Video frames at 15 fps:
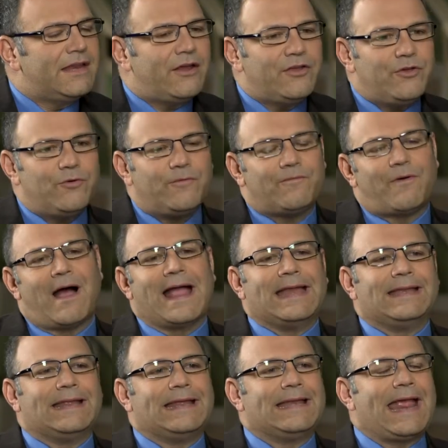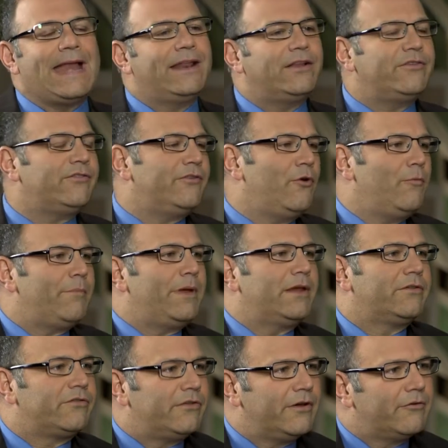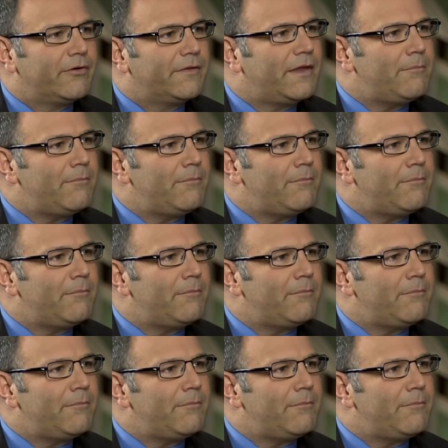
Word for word: Now you're finding, and it's no big secret,